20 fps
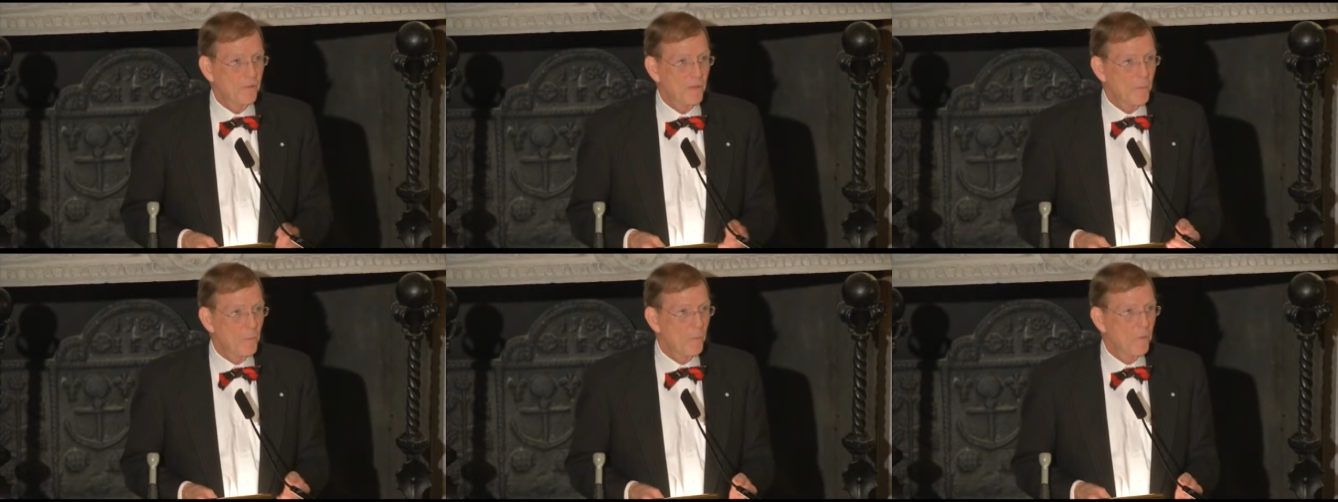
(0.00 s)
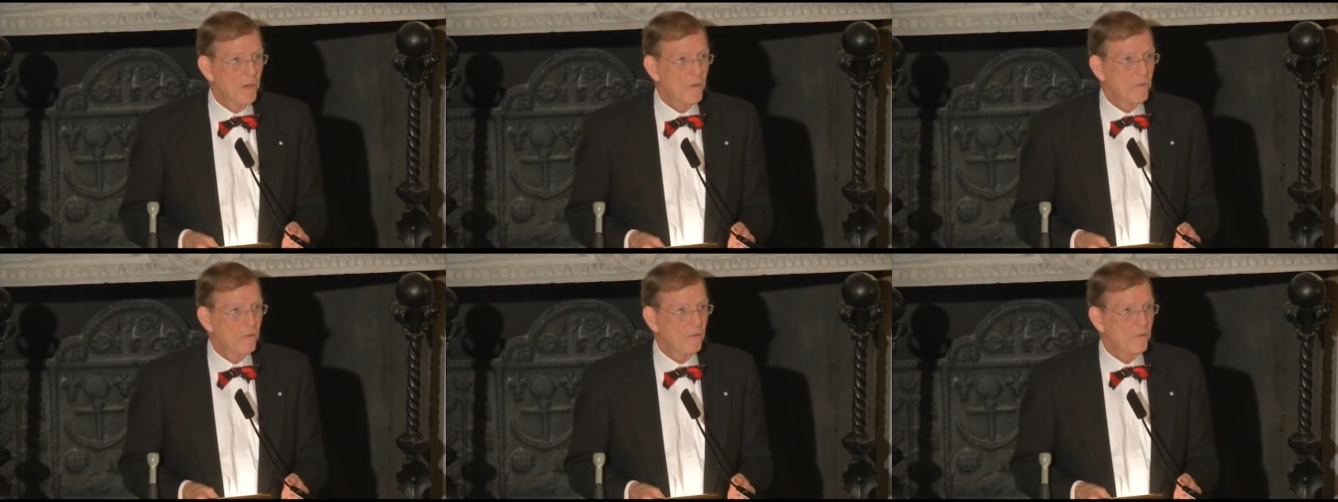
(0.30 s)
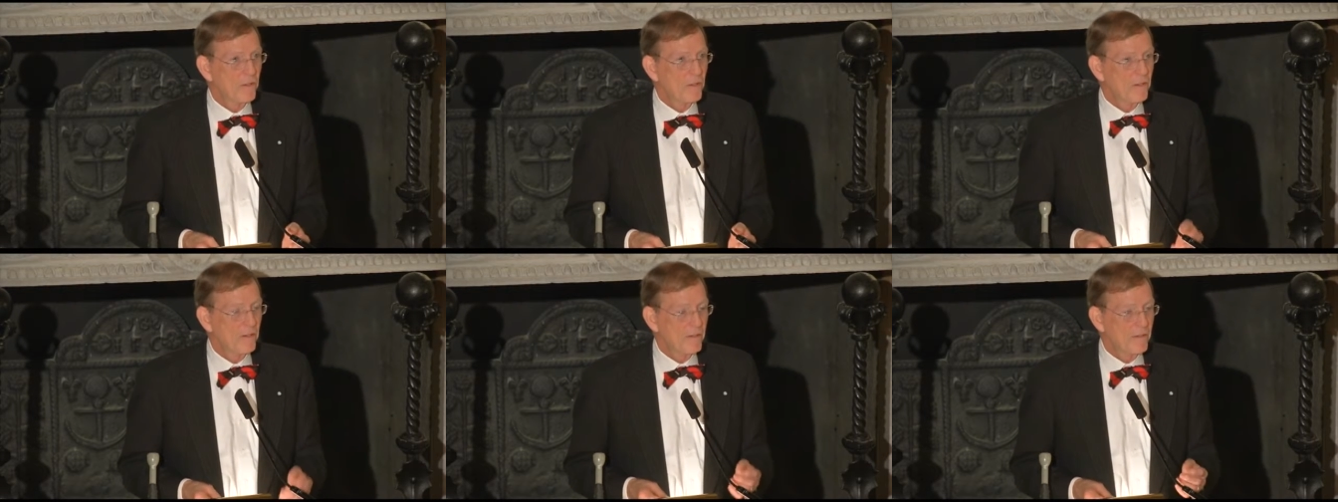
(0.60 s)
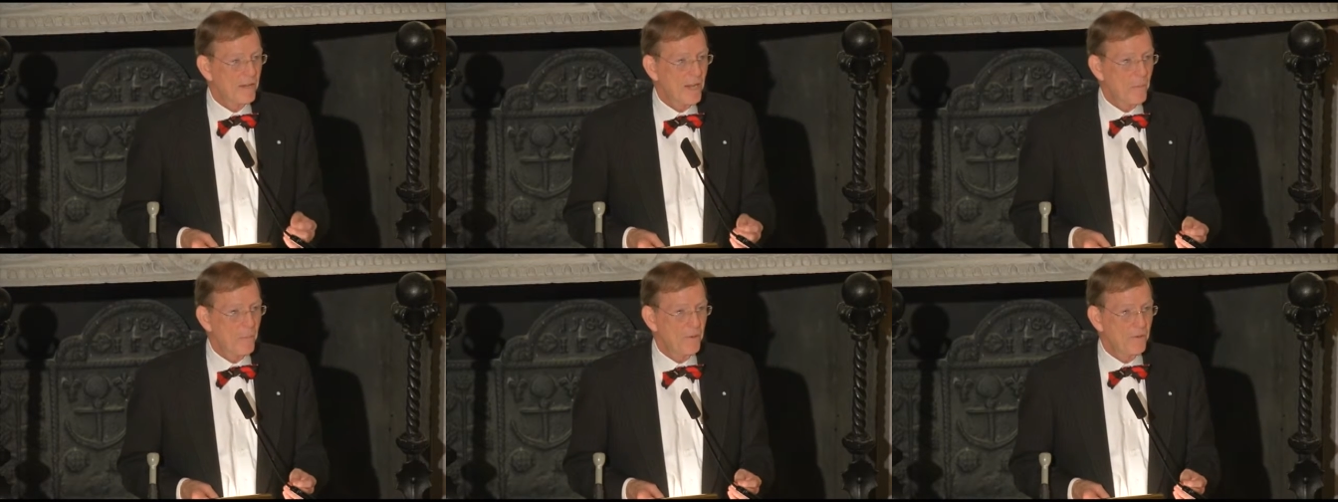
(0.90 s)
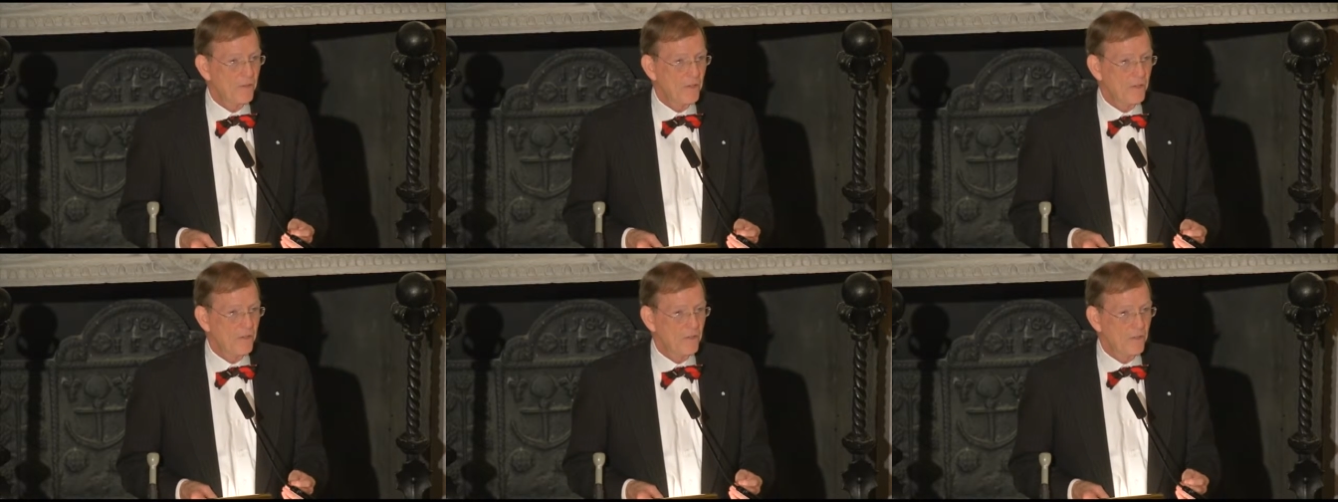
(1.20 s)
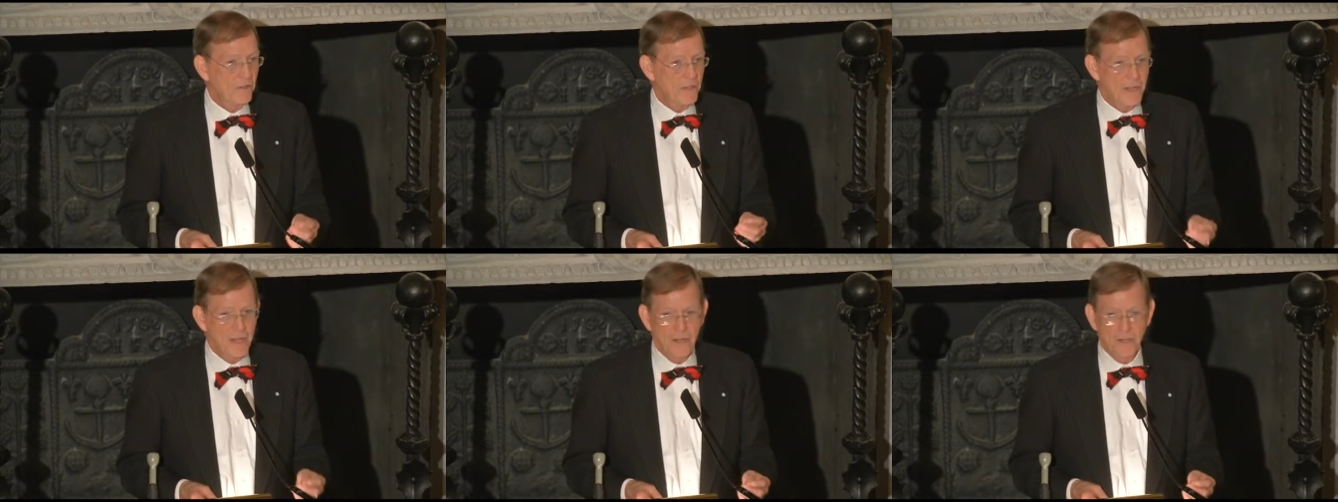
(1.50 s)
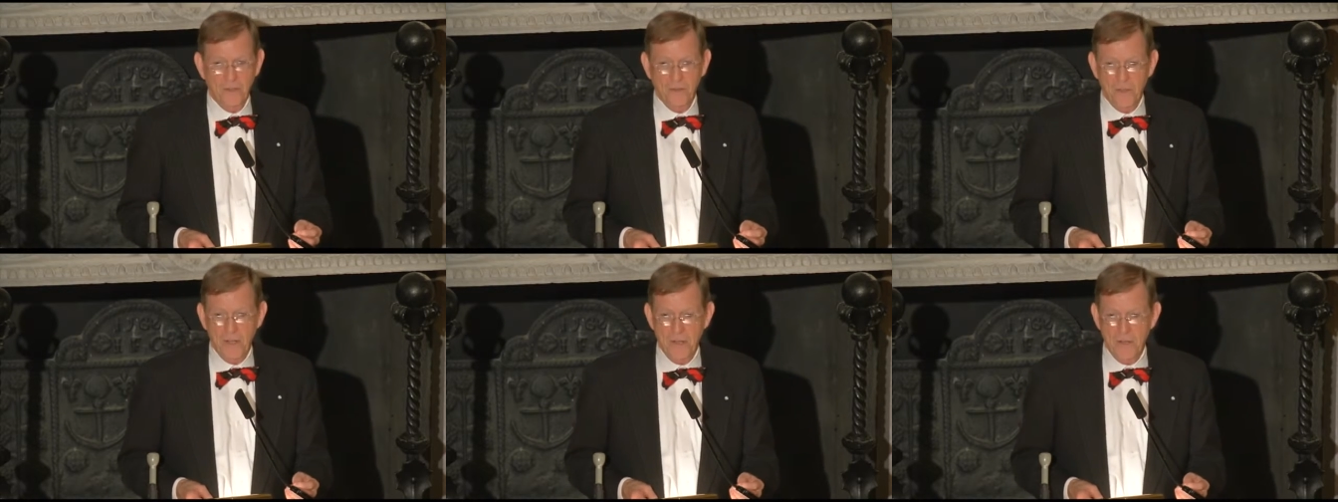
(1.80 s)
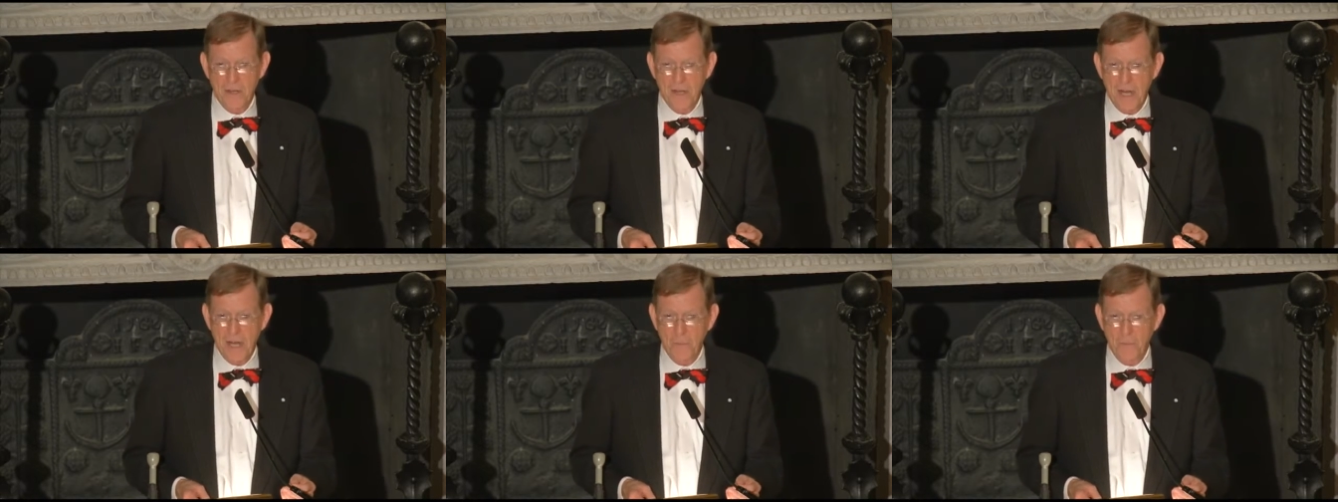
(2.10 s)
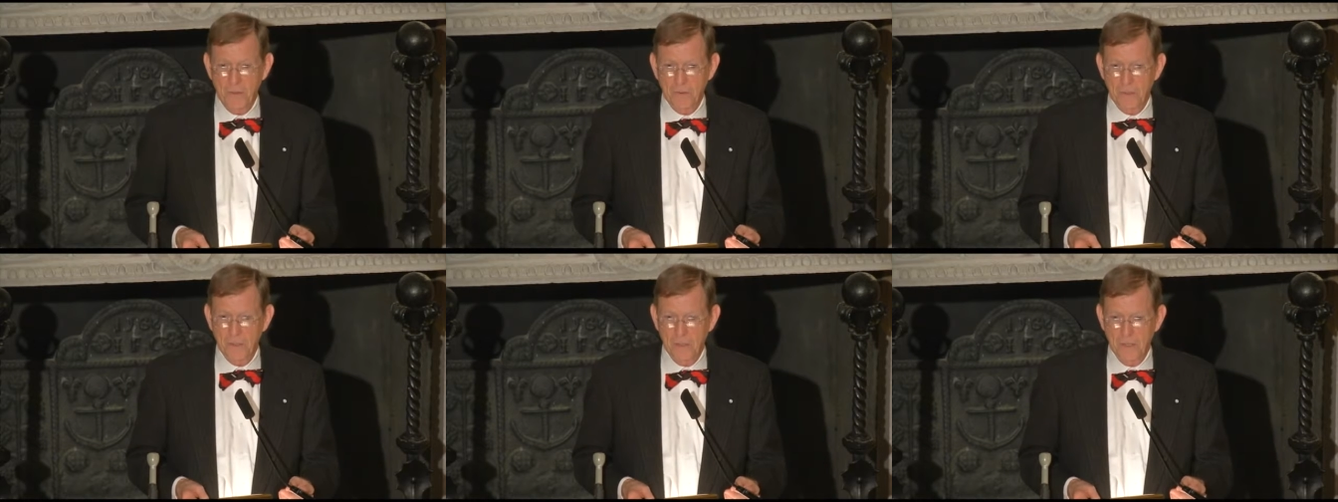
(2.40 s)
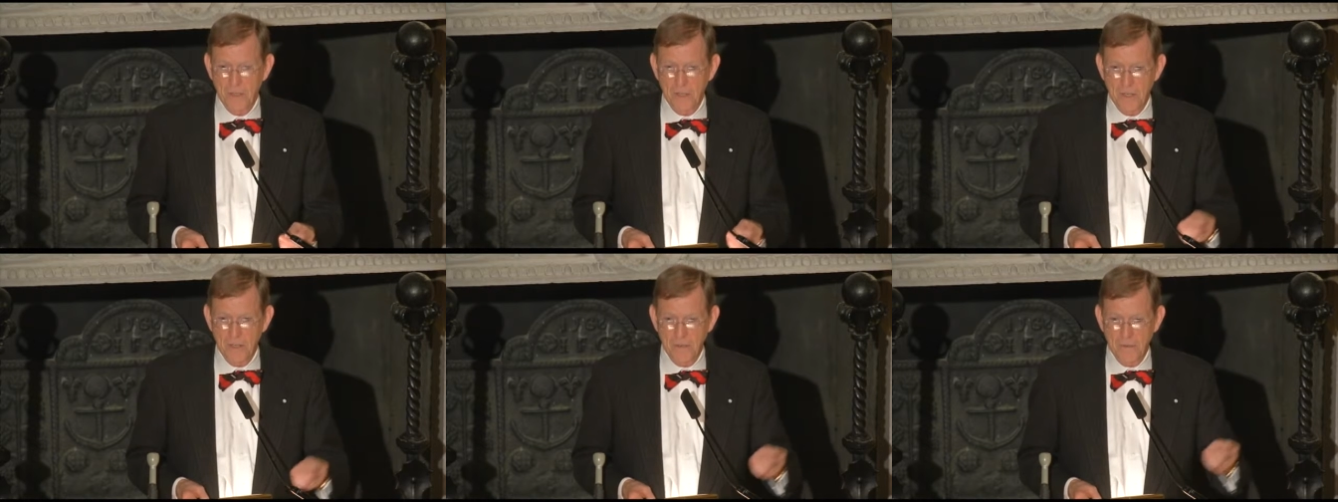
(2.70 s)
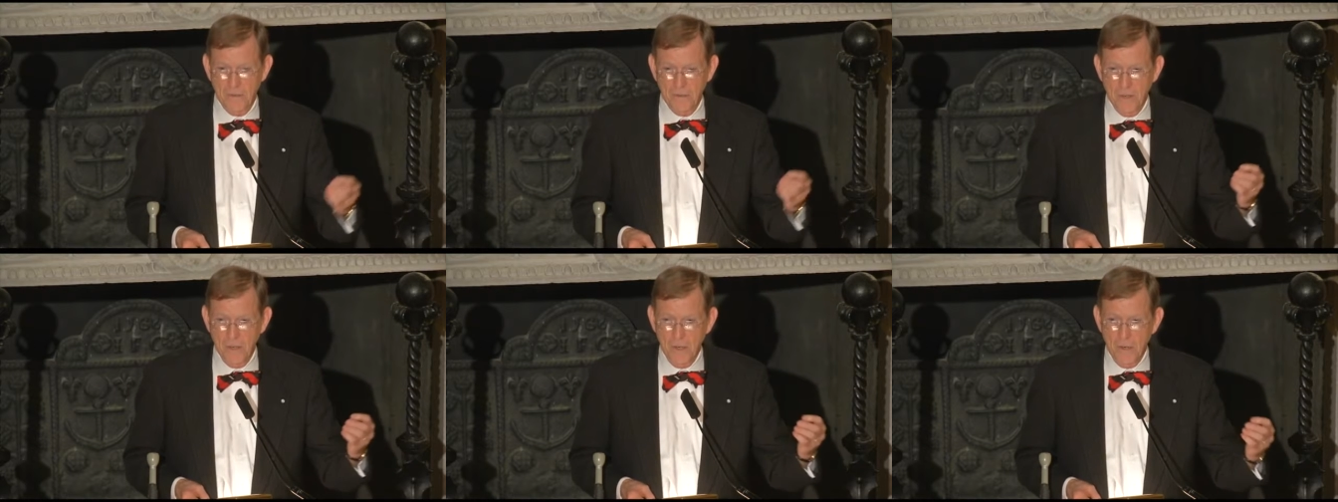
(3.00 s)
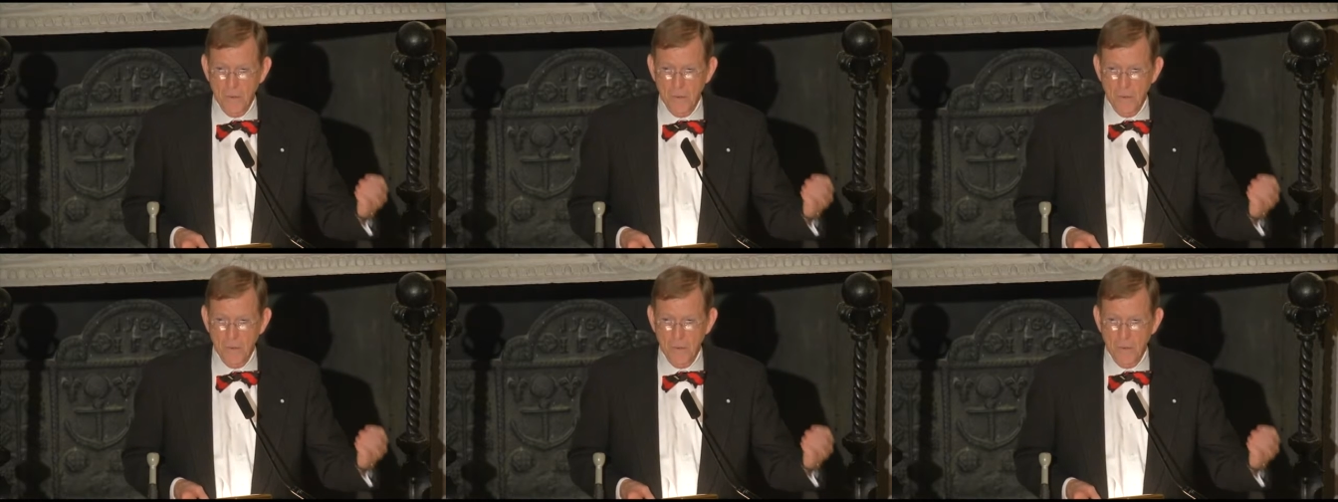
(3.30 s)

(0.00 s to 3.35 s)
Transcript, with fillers: they're more interested in his opposition to Alexander Hamilton and his